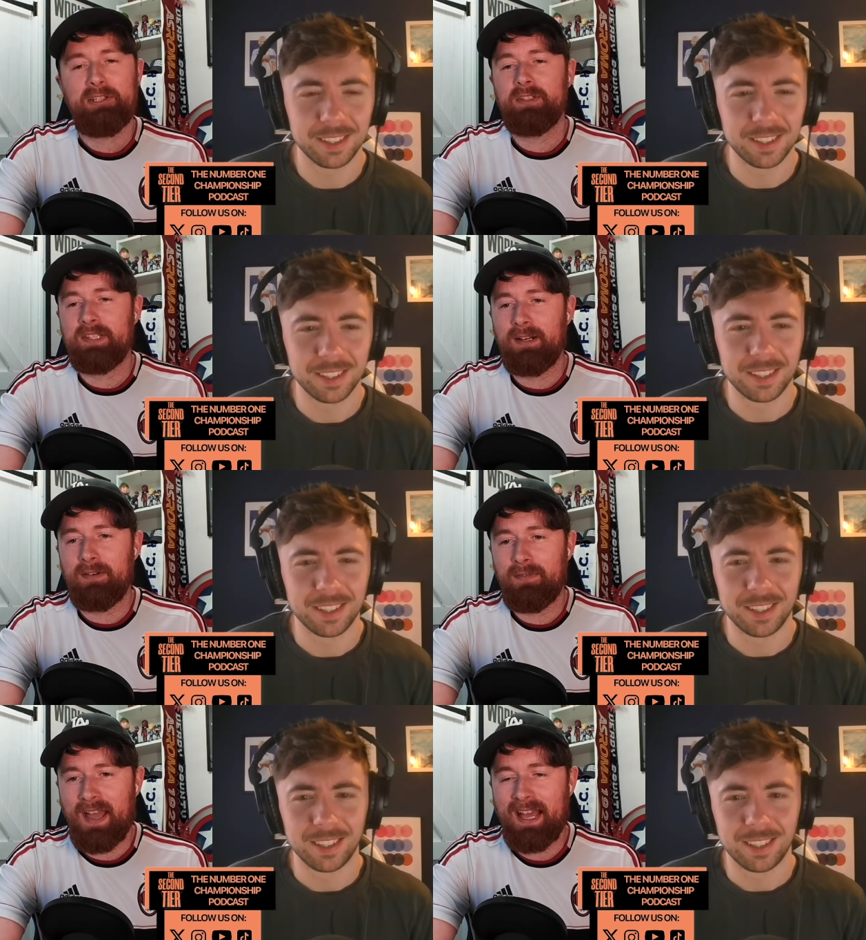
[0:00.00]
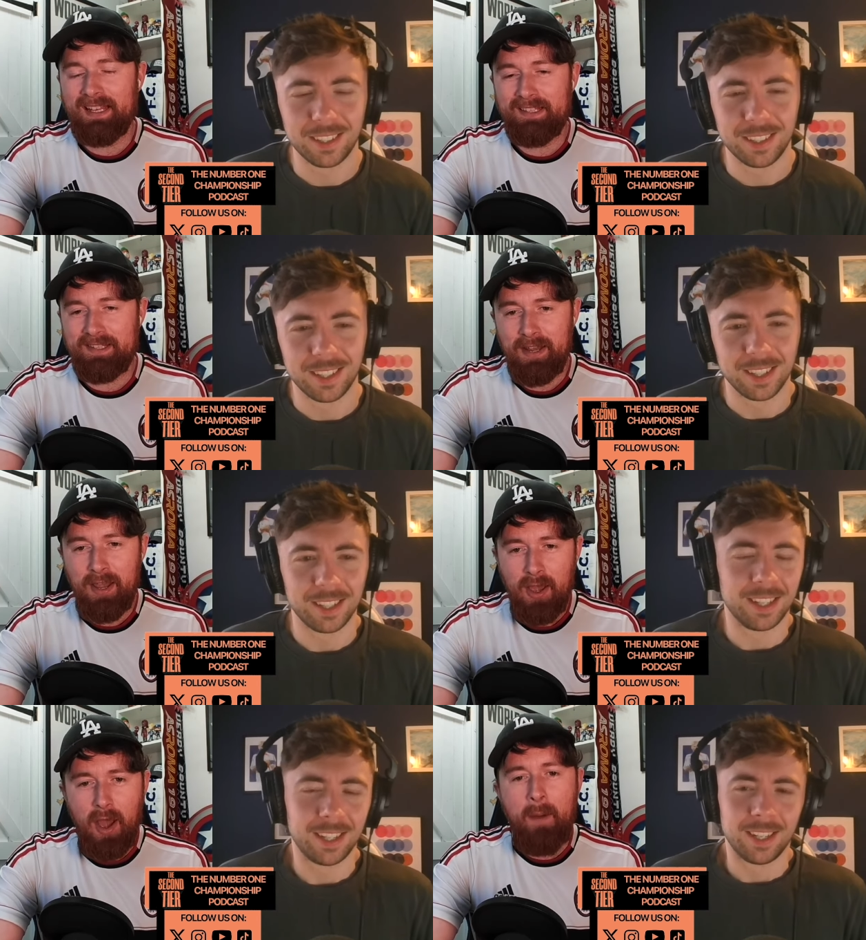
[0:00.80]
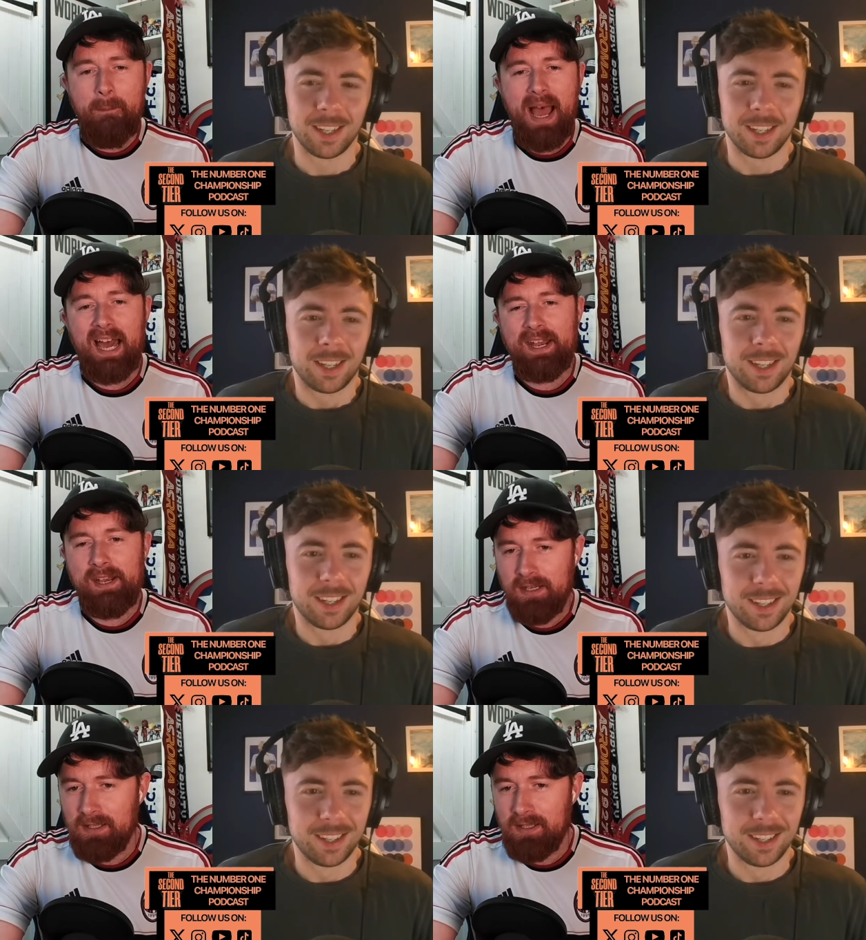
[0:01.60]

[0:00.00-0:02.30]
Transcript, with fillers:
Speaker 1: yourself as a man?